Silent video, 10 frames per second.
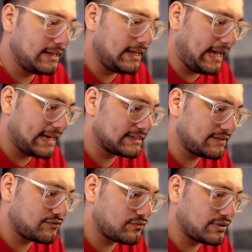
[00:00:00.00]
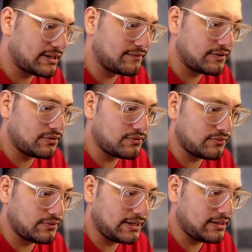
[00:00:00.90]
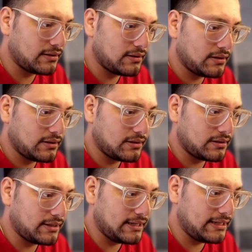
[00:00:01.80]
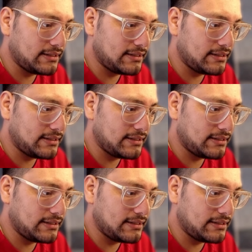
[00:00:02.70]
Active true, current window true, right? Great.